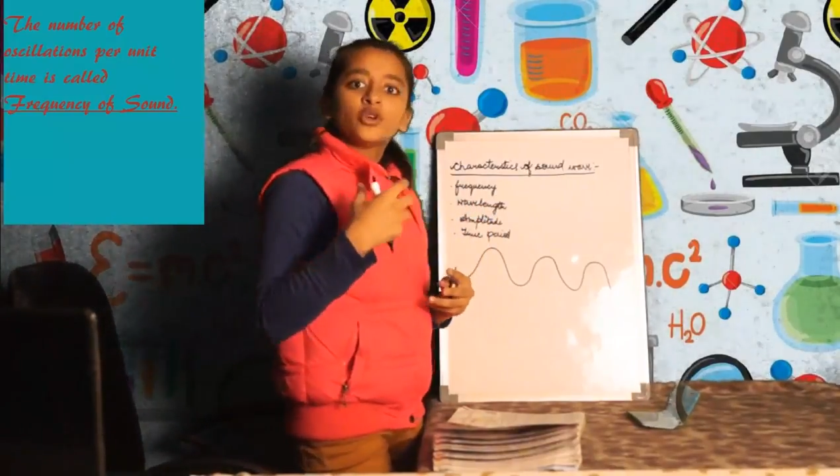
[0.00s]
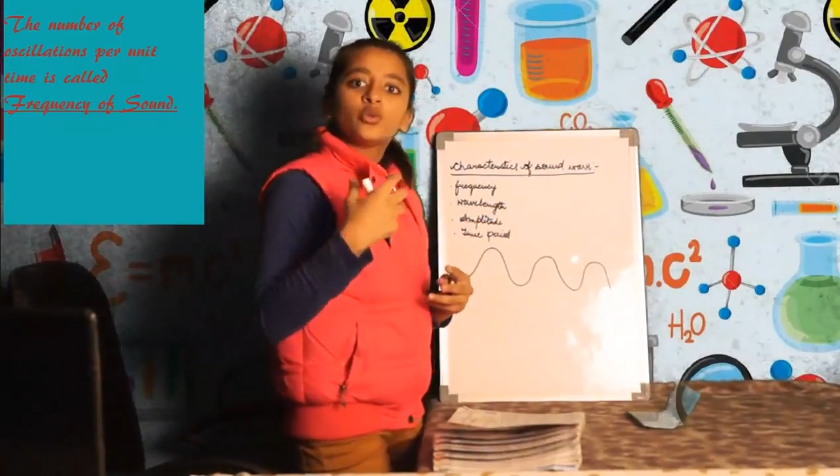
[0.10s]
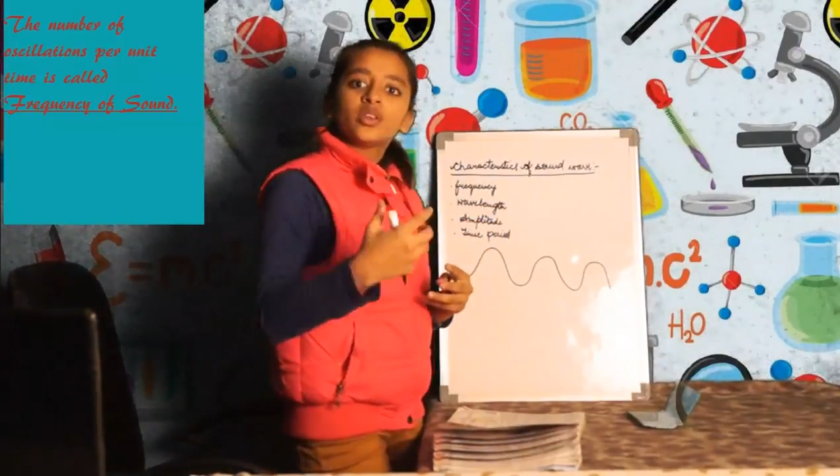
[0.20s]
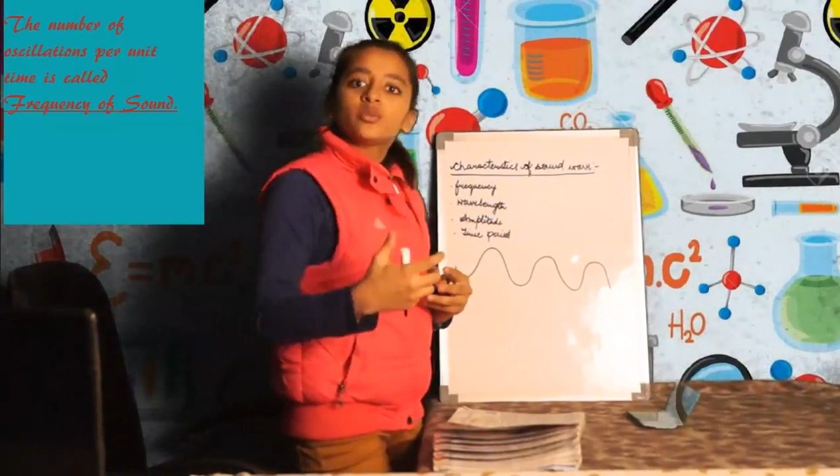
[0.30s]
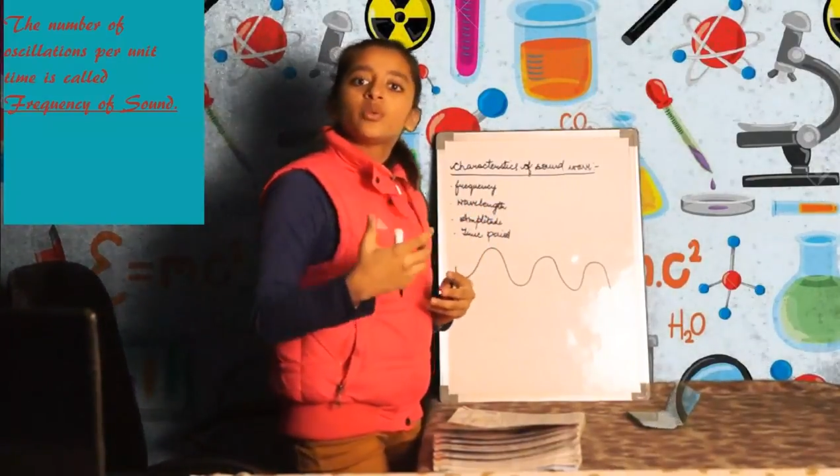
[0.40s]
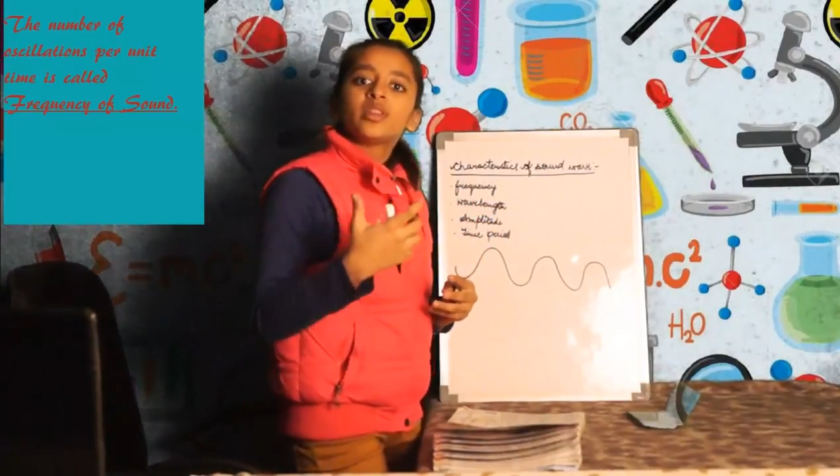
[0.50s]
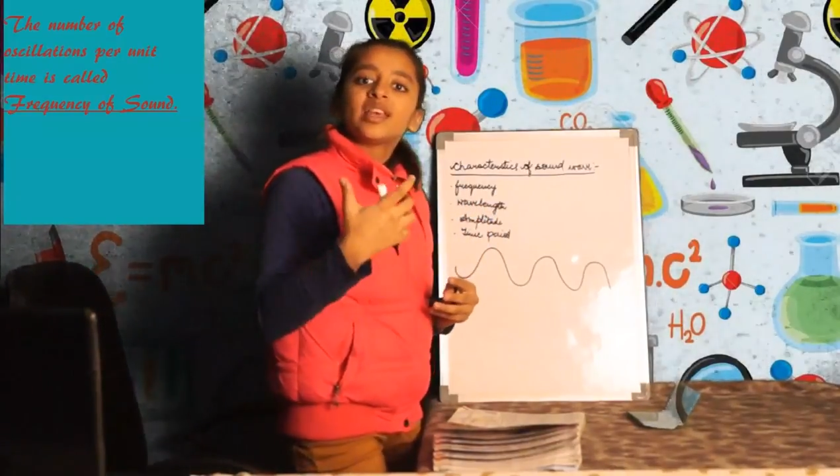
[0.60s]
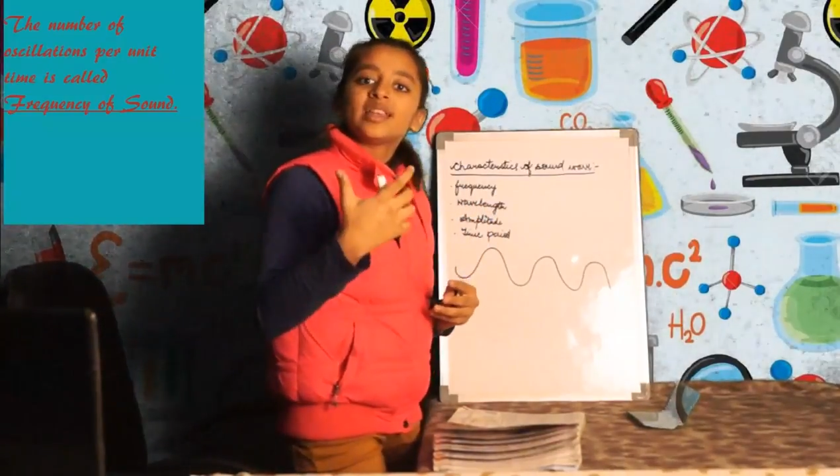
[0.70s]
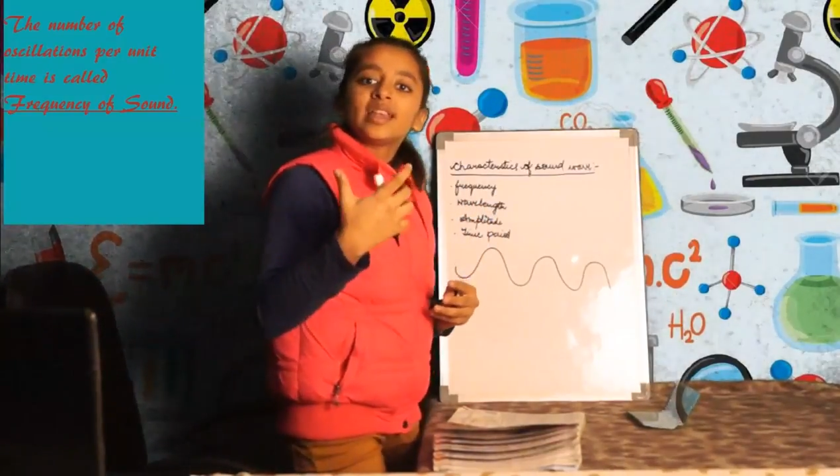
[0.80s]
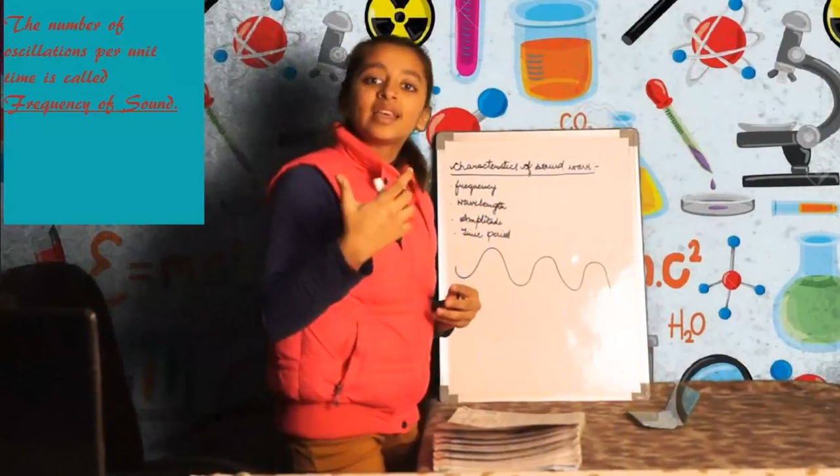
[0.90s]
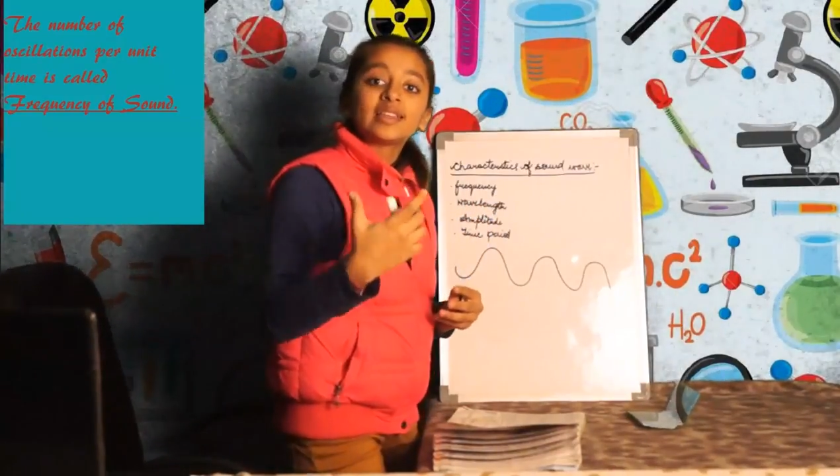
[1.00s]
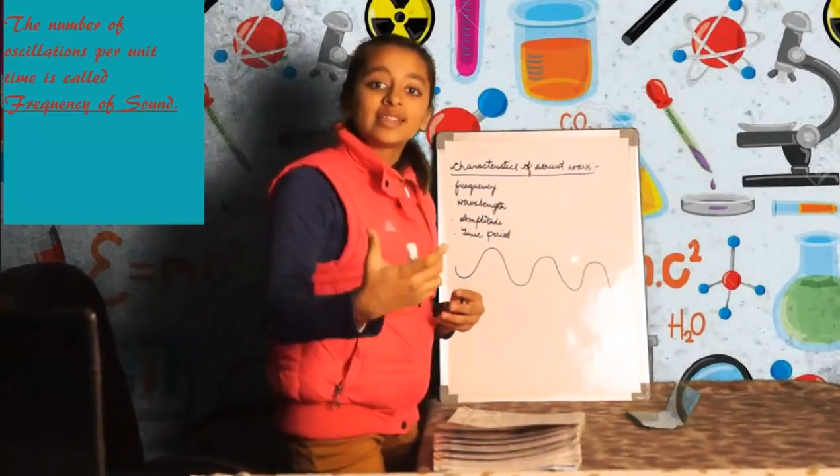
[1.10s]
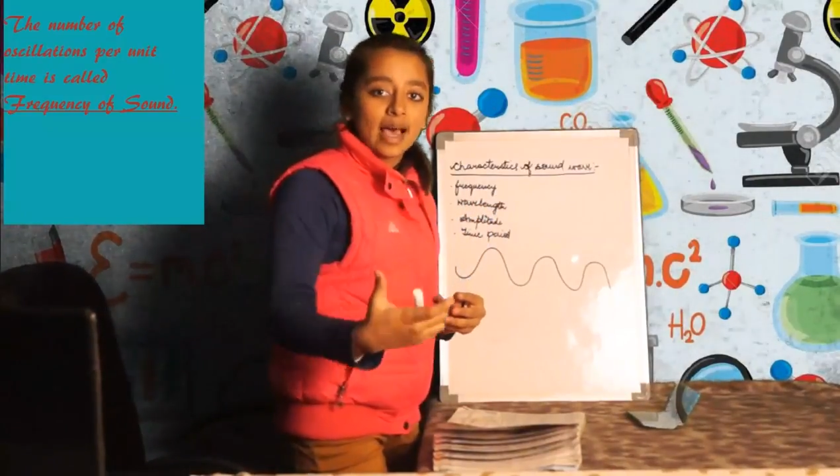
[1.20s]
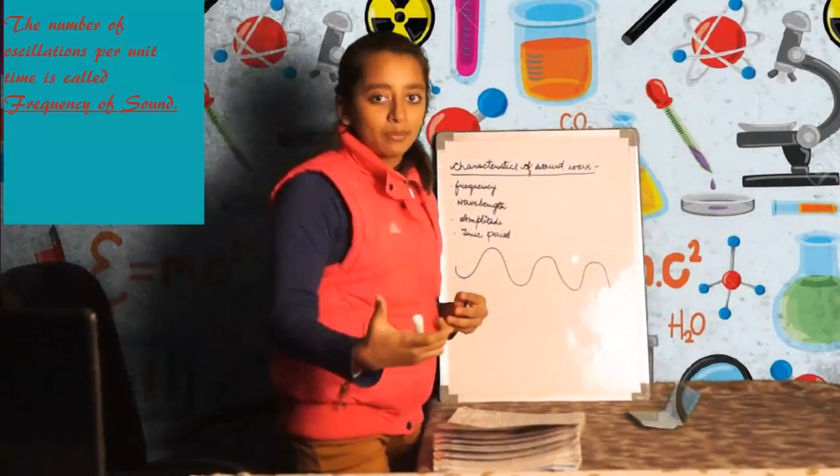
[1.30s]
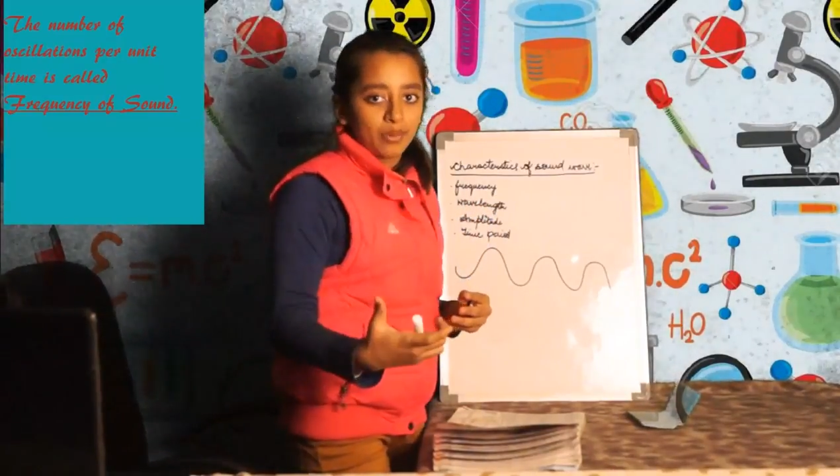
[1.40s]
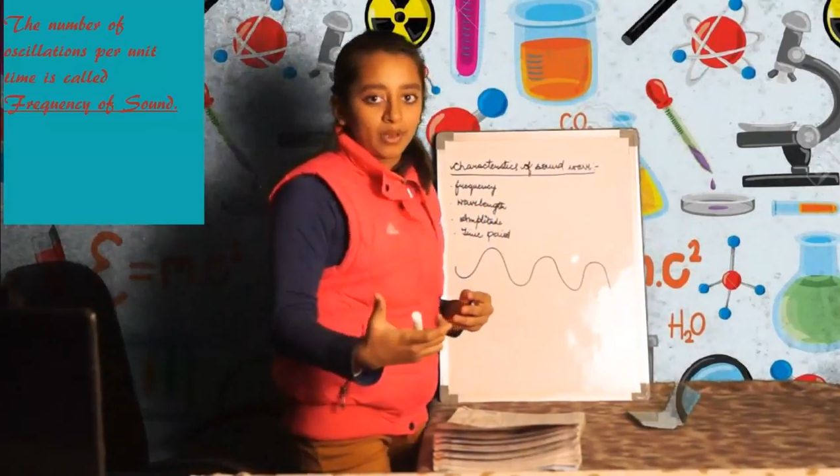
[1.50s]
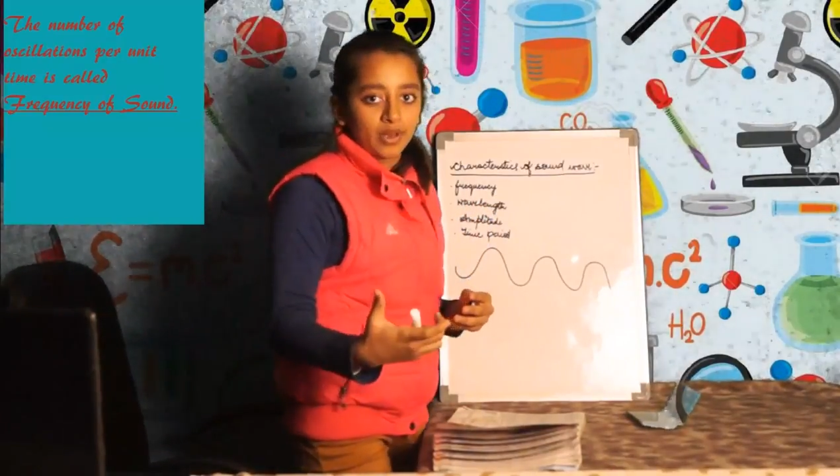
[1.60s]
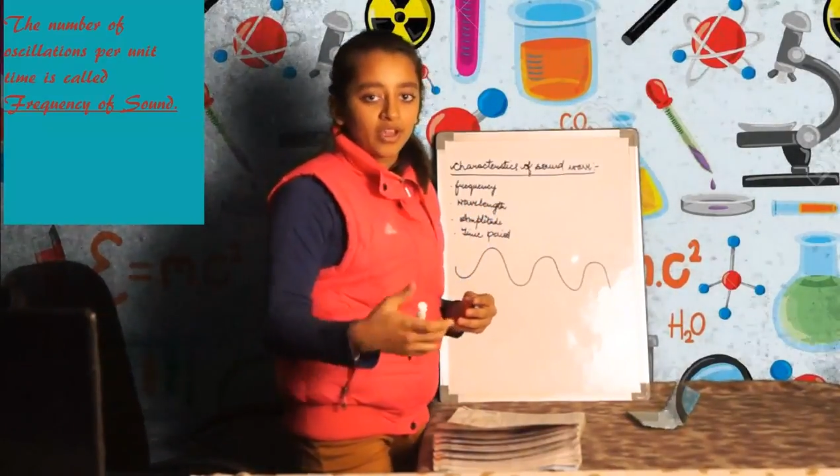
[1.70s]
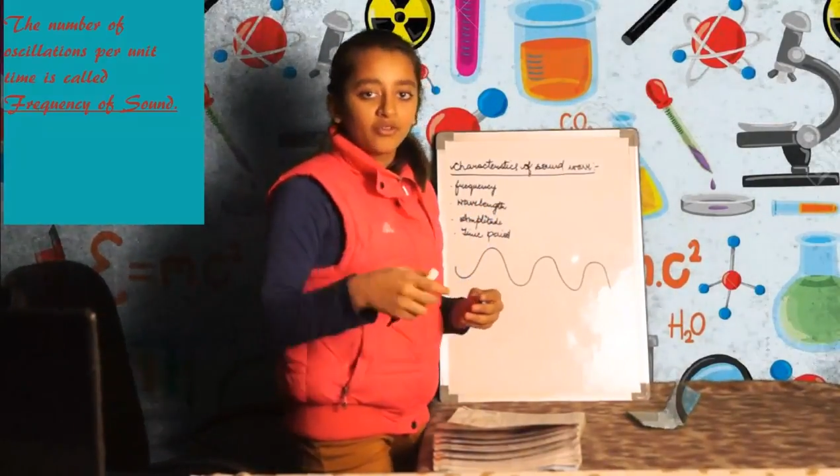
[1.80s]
you it with an example.